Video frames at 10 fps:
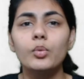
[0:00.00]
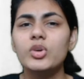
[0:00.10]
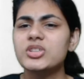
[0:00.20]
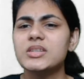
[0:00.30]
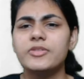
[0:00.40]

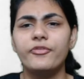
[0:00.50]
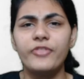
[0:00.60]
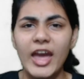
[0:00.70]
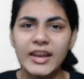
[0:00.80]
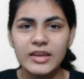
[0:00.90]
which is
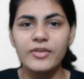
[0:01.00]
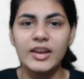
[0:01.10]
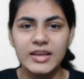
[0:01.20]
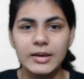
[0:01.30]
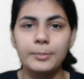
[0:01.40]
very,
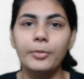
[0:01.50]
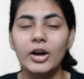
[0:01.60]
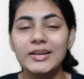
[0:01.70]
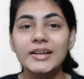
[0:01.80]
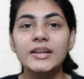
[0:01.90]
very
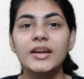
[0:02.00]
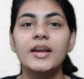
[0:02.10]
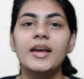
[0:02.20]
important